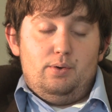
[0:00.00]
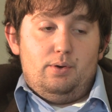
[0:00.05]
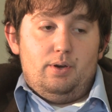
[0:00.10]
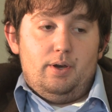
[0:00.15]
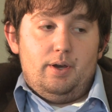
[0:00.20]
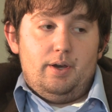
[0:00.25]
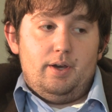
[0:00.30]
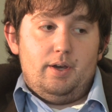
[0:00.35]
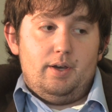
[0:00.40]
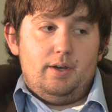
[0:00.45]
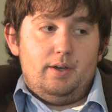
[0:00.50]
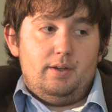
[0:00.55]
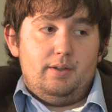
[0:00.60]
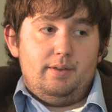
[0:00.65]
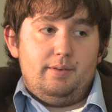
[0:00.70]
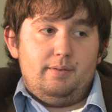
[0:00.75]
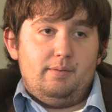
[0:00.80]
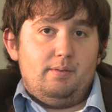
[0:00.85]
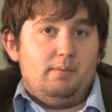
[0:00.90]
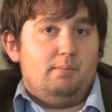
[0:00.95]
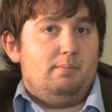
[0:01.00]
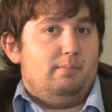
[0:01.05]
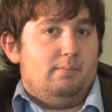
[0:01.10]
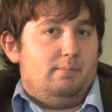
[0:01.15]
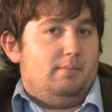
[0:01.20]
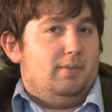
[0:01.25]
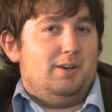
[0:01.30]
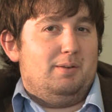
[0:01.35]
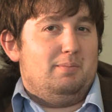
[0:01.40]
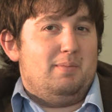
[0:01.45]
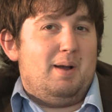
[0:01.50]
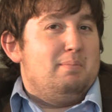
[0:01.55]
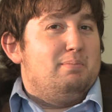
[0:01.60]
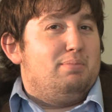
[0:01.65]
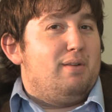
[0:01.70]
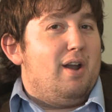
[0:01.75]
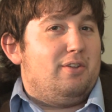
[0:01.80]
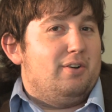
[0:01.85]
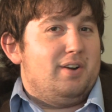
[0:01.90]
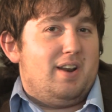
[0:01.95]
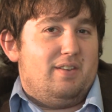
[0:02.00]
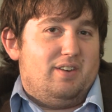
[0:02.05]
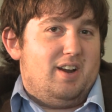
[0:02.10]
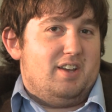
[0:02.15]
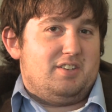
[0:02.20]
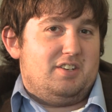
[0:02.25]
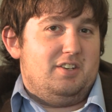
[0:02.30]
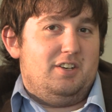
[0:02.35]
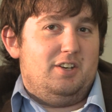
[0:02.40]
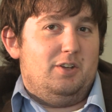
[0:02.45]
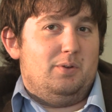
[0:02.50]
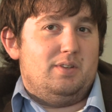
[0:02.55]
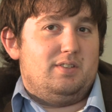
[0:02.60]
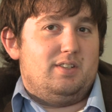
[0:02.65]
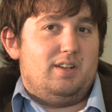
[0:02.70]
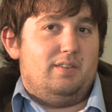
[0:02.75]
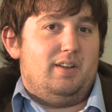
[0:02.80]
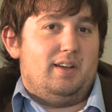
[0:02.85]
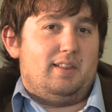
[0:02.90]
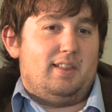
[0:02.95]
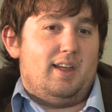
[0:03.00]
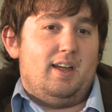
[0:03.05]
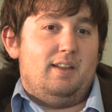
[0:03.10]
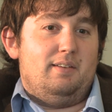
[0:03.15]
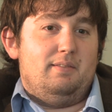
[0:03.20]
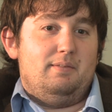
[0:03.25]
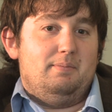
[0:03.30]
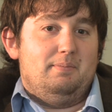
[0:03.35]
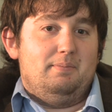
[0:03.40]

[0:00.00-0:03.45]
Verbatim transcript: you know, my brother never has to deal with stuff like that.